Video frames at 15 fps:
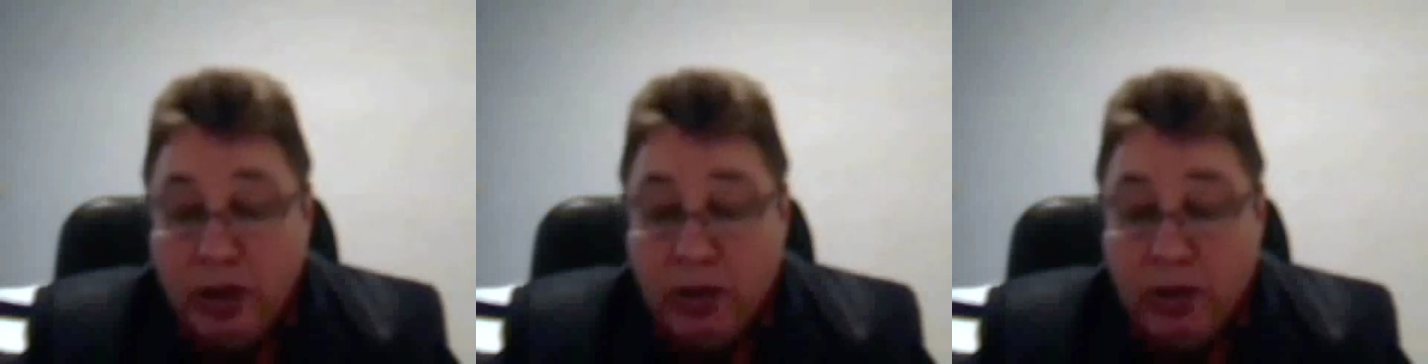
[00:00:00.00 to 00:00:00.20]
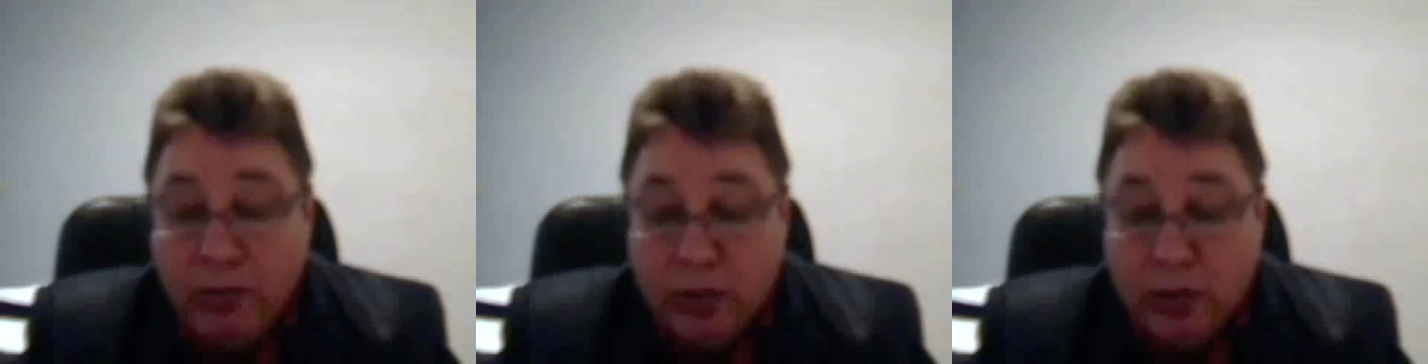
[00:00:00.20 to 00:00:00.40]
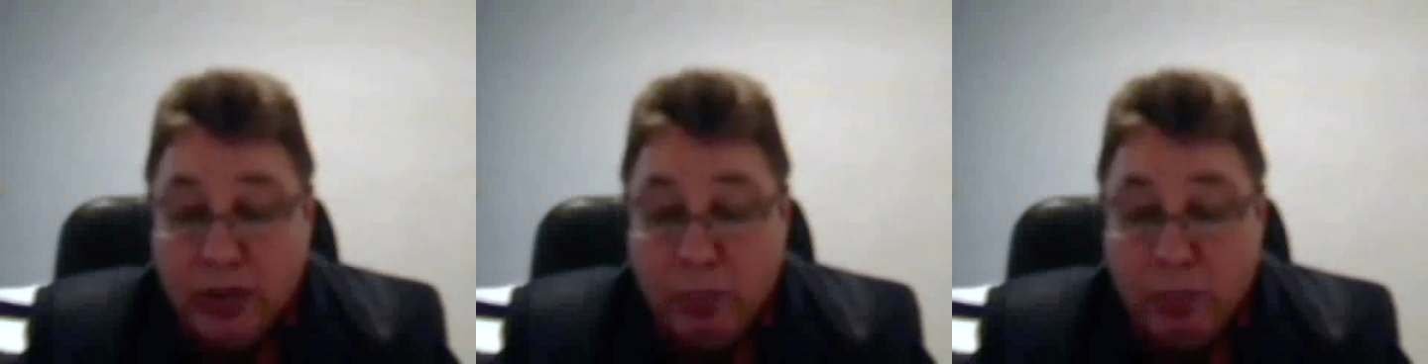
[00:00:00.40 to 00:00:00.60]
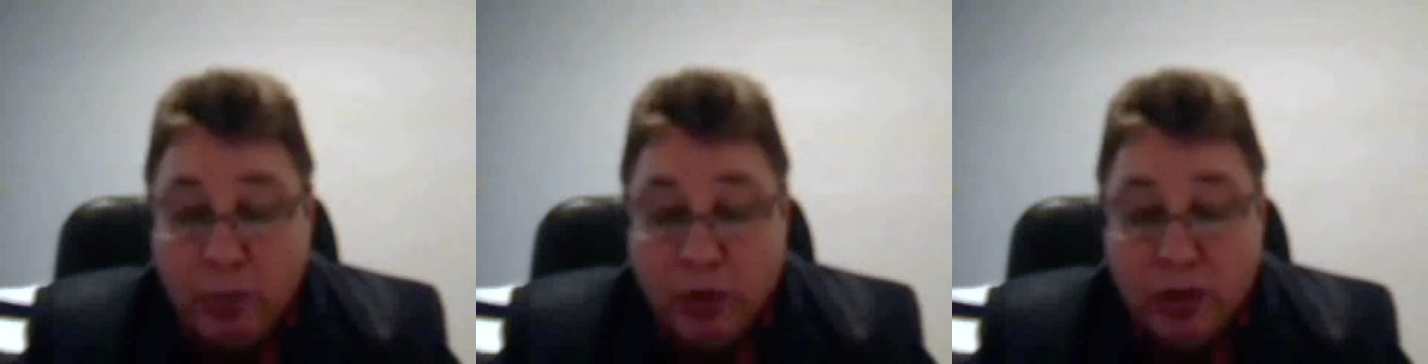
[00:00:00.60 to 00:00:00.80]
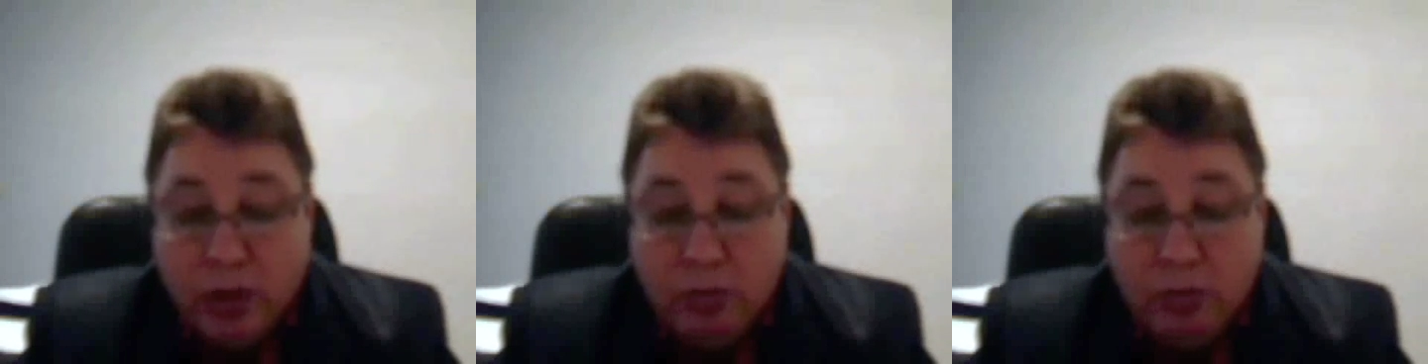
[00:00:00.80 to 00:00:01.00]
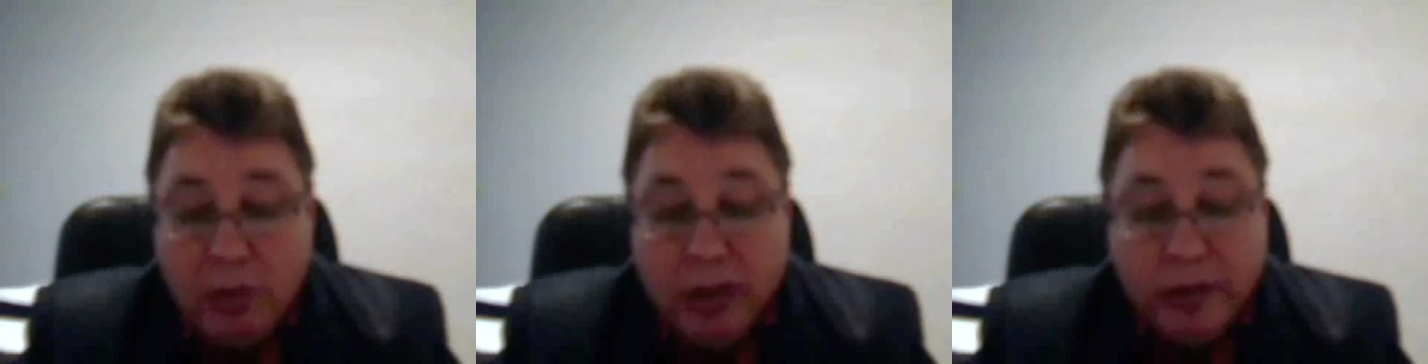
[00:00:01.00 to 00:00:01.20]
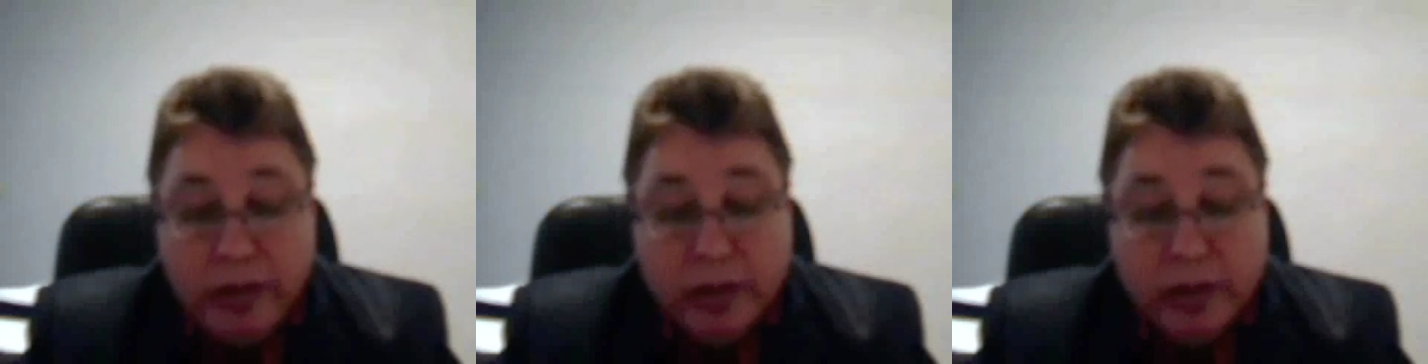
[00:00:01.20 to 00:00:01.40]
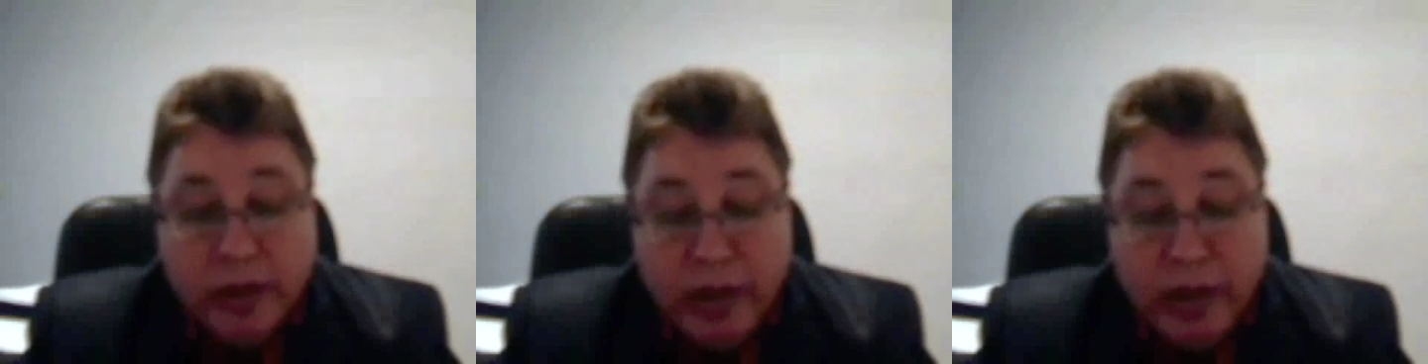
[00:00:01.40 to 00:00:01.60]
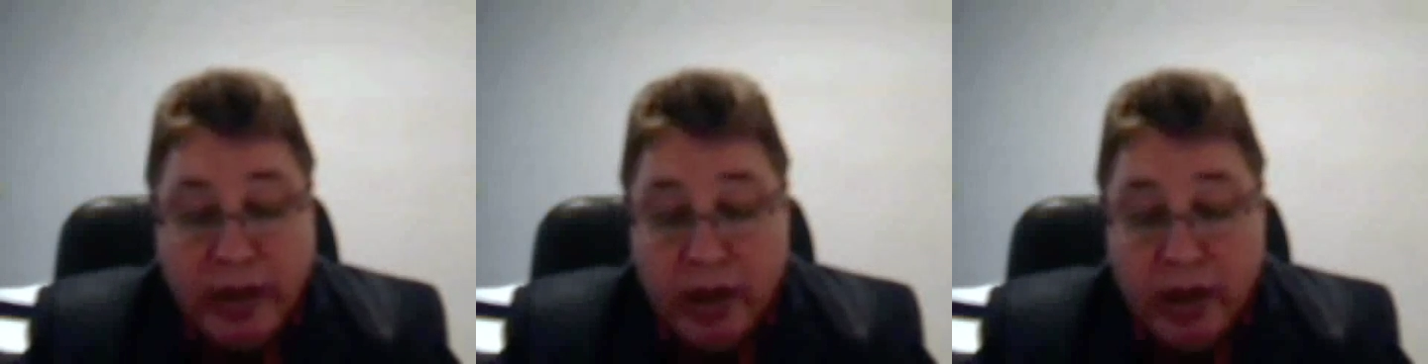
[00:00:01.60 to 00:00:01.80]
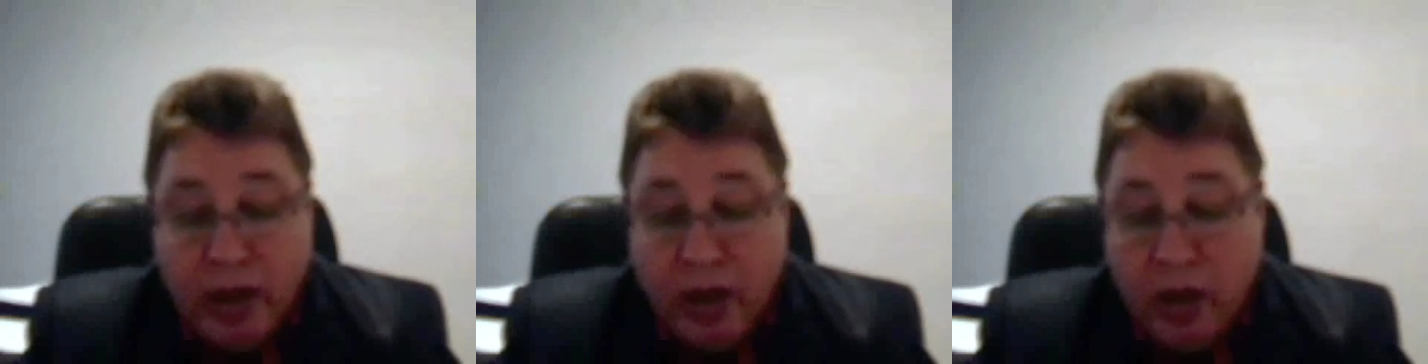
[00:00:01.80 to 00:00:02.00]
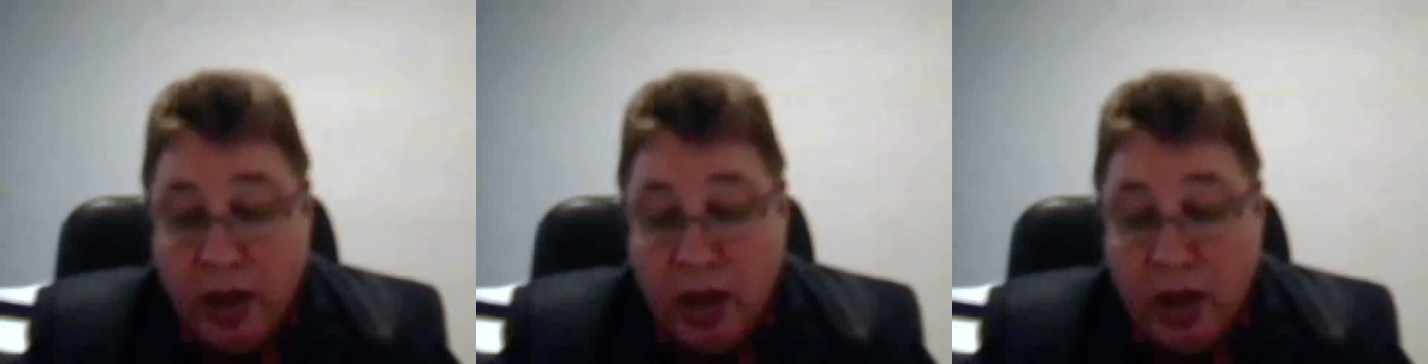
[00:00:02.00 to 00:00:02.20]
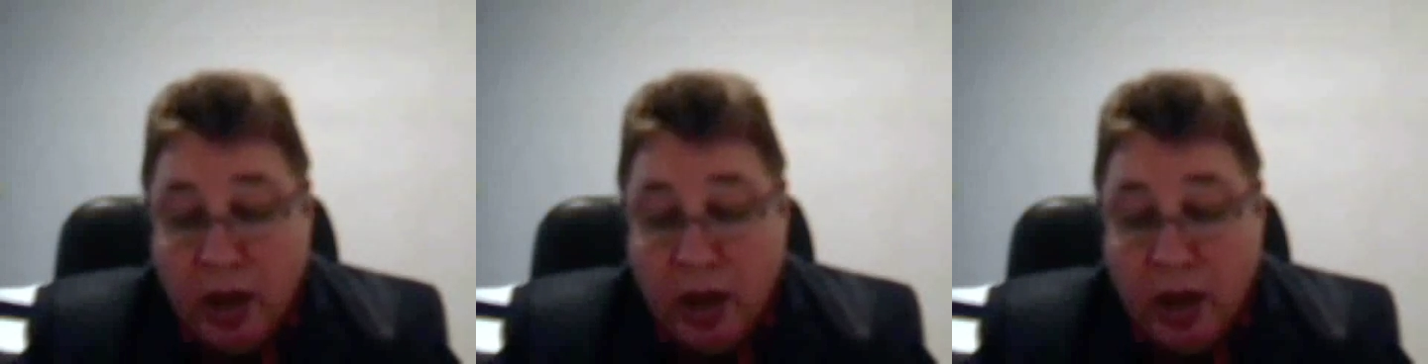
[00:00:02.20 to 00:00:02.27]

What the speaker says: for the post-military career